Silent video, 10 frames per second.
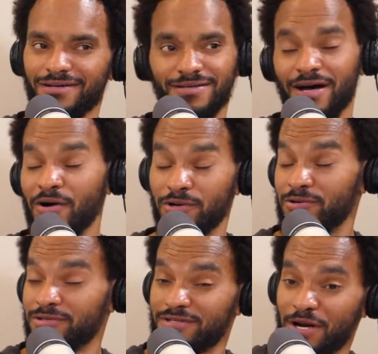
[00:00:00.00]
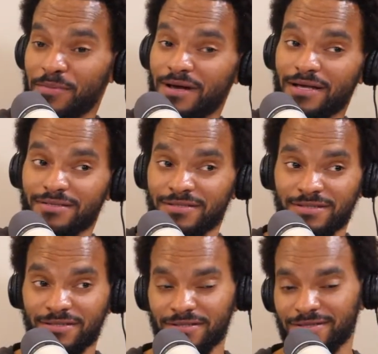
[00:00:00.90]
don't know what the terminology
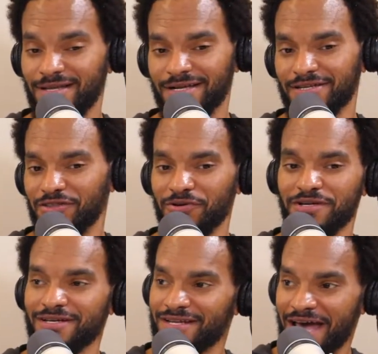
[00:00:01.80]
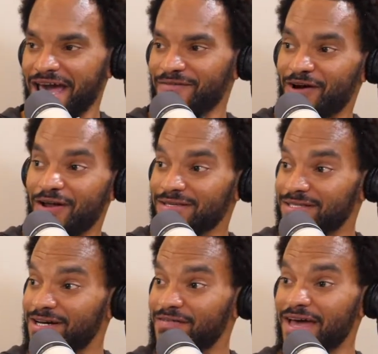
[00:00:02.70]
like the 3.5 and all that stuff.